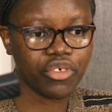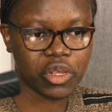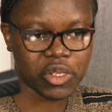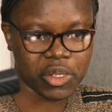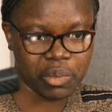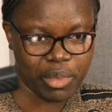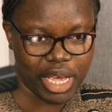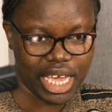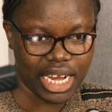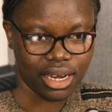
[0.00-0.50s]

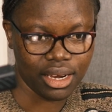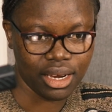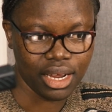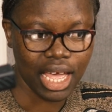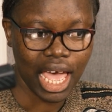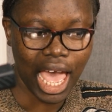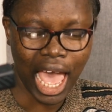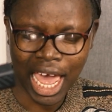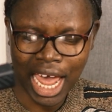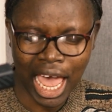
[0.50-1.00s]
those men,
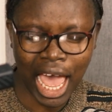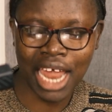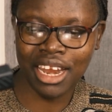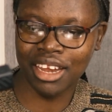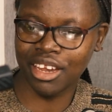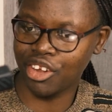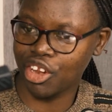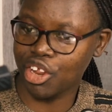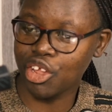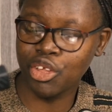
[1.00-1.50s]

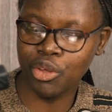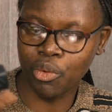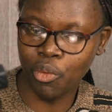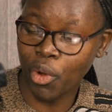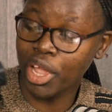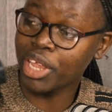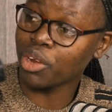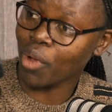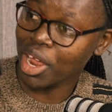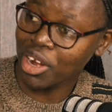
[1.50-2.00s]
and
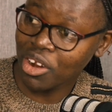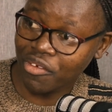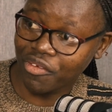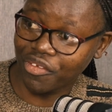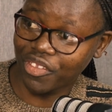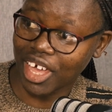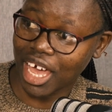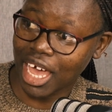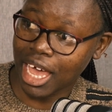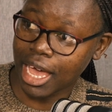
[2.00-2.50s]
in one
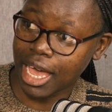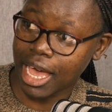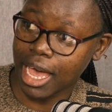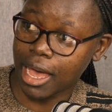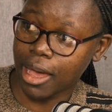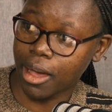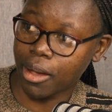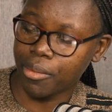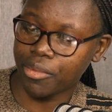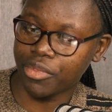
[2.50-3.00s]
of
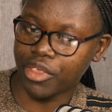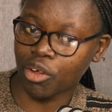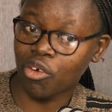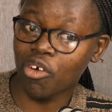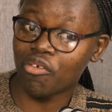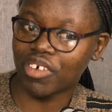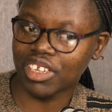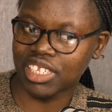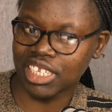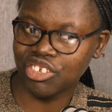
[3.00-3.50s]
the
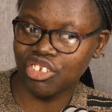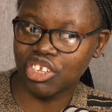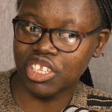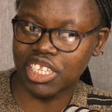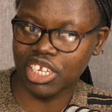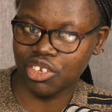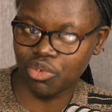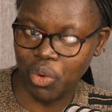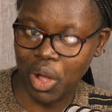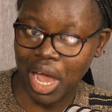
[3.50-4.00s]

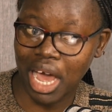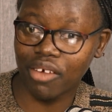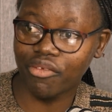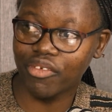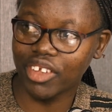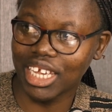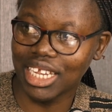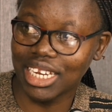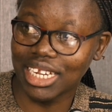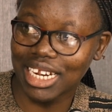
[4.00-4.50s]
conversations that we were
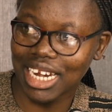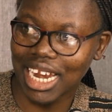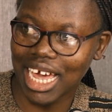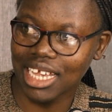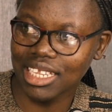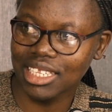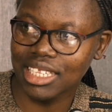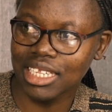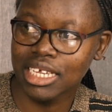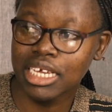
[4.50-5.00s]
having in
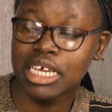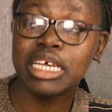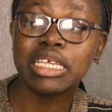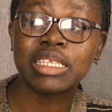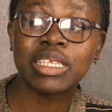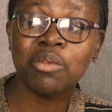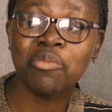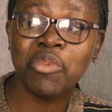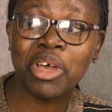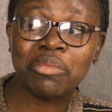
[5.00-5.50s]
class,
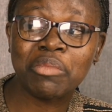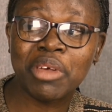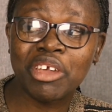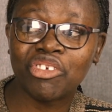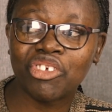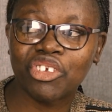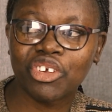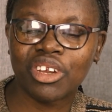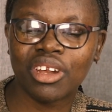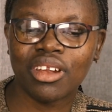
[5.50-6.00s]
someone
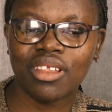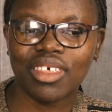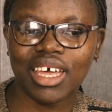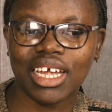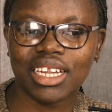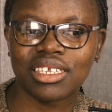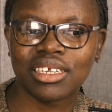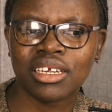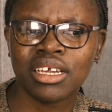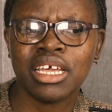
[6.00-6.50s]
mentioned
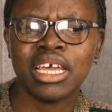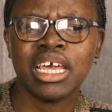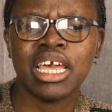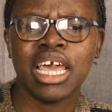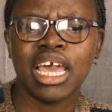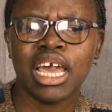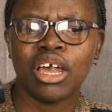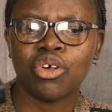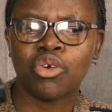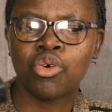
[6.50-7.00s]
that
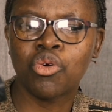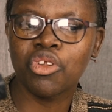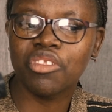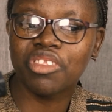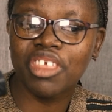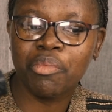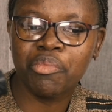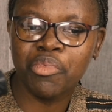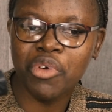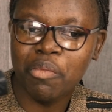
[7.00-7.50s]

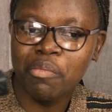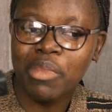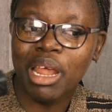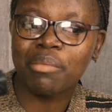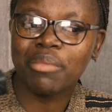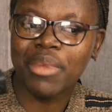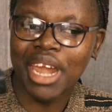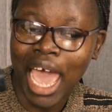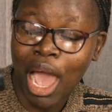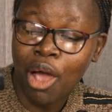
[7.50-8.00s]
could the
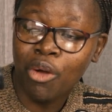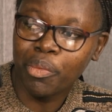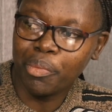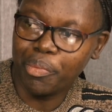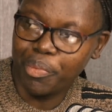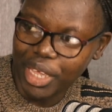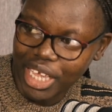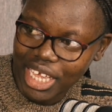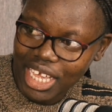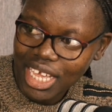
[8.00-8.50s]
problem now
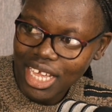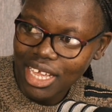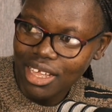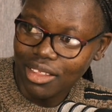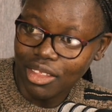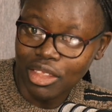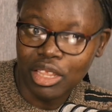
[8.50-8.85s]
be,